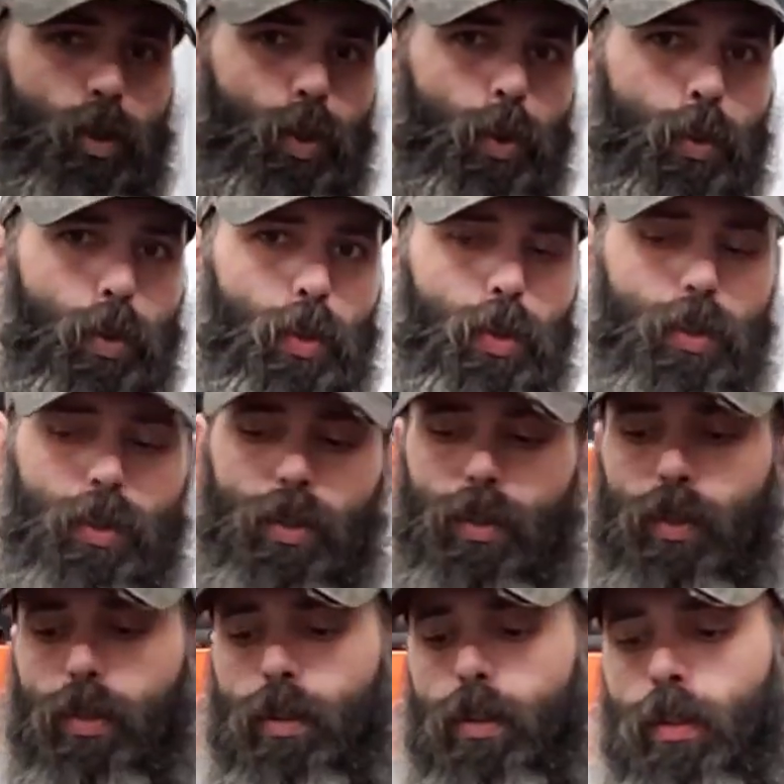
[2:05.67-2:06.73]
tools,
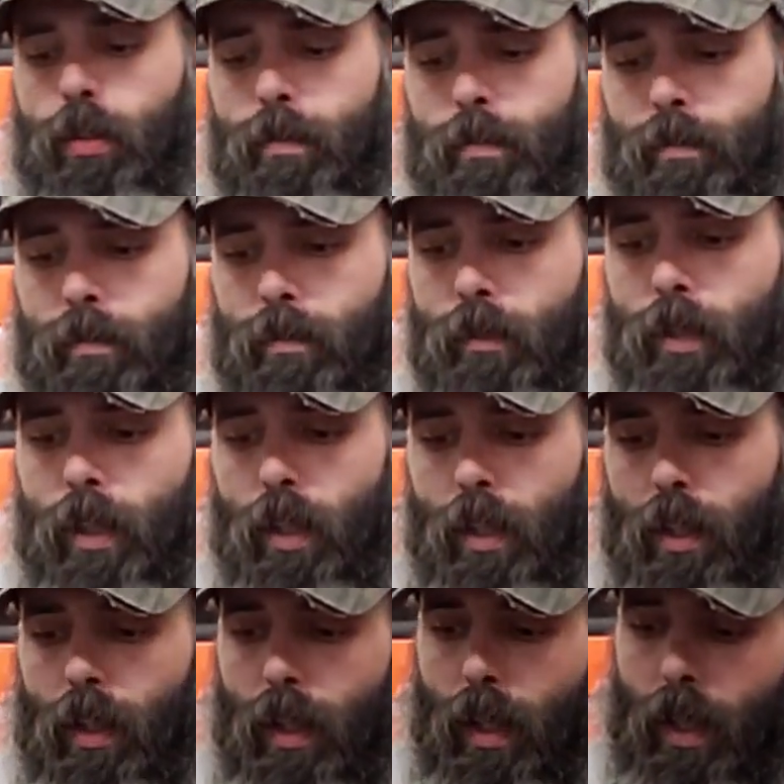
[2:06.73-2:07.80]

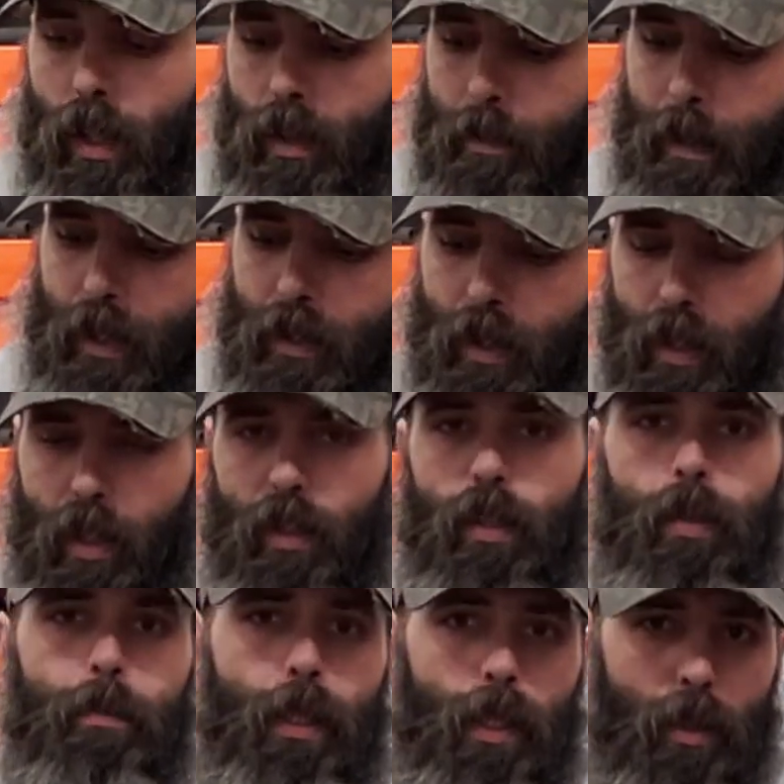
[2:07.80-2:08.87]
especially on
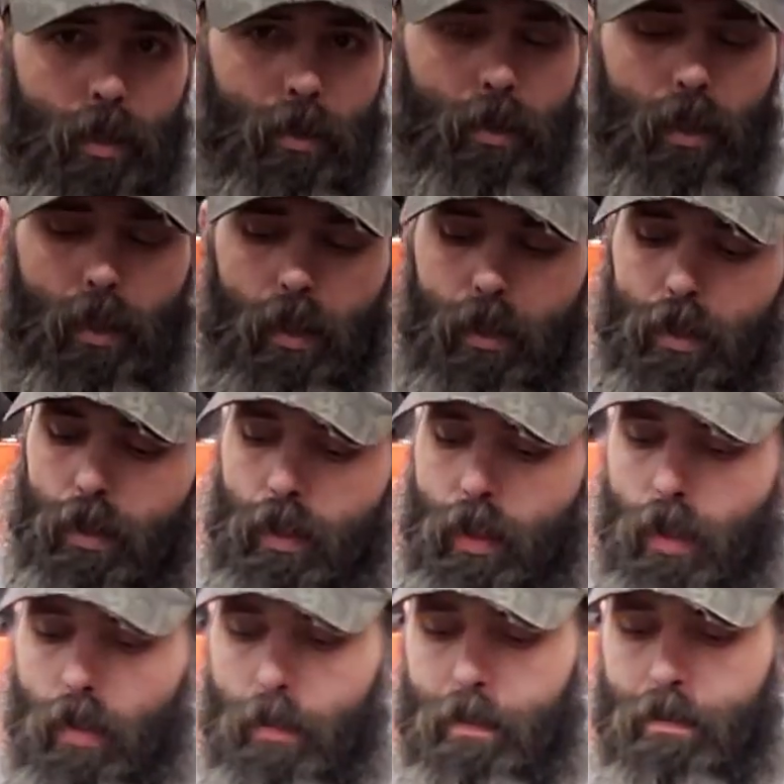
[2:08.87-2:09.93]
their bigger drills. They
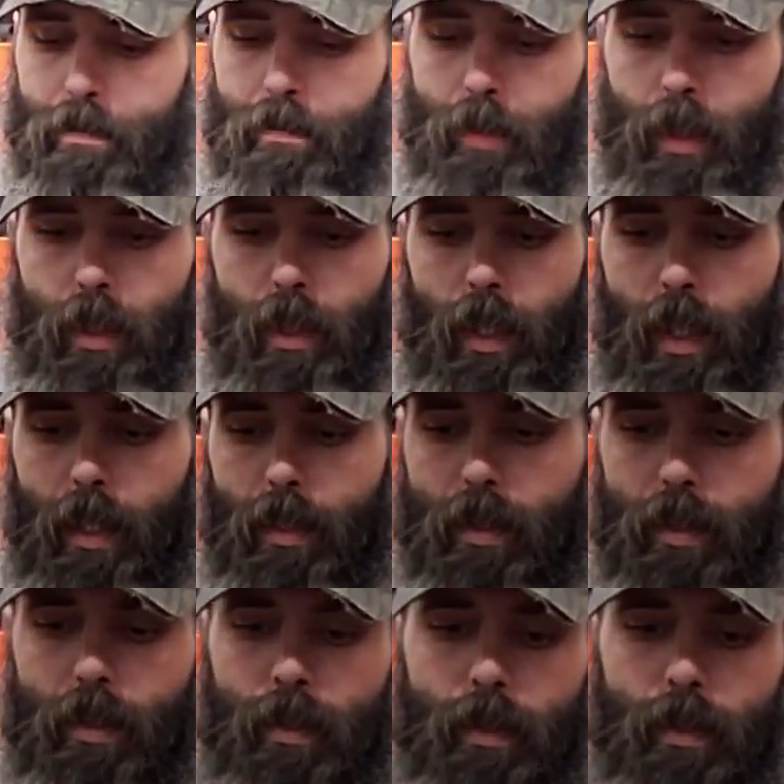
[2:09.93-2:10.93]
were pretty nice.